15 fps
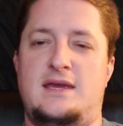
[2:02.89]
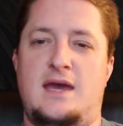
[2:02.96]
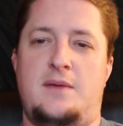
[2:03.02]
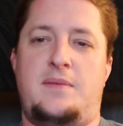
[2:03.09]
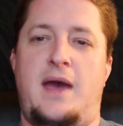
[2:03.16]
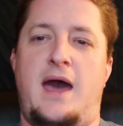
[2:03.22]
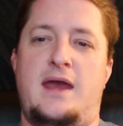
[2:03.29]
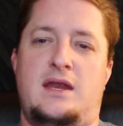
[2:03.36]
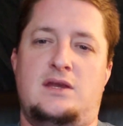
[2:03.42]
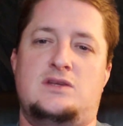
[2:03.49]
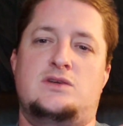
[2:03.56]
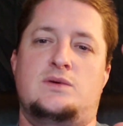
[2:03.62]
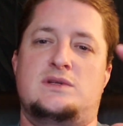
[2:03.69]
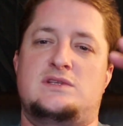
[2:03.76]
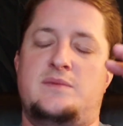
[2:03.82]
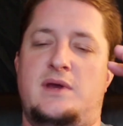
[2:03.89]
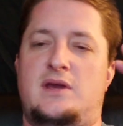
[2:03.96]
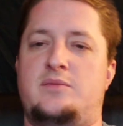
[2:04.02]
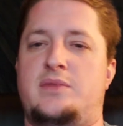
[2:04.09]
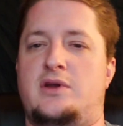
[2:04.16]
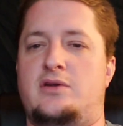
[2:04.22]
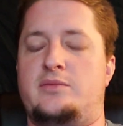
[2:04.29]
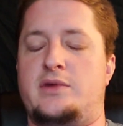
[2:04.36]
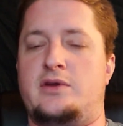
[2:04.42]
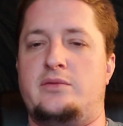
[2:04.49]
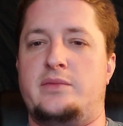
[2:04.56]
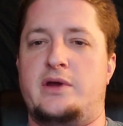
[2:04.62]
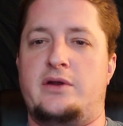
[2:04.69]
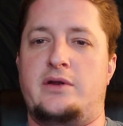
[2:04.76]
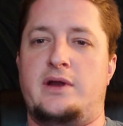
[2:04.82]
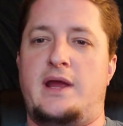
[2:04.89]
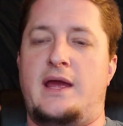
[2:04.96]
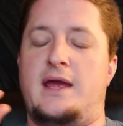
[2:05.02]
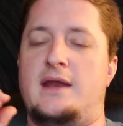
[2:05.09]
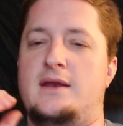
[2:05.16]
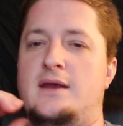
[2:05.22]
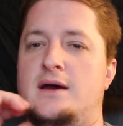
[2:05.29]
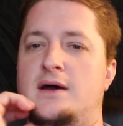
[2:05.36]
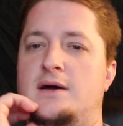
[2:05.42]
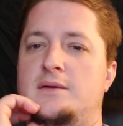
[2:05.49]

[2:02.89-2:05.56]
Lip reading: kept adding to it to make it better and better and better. And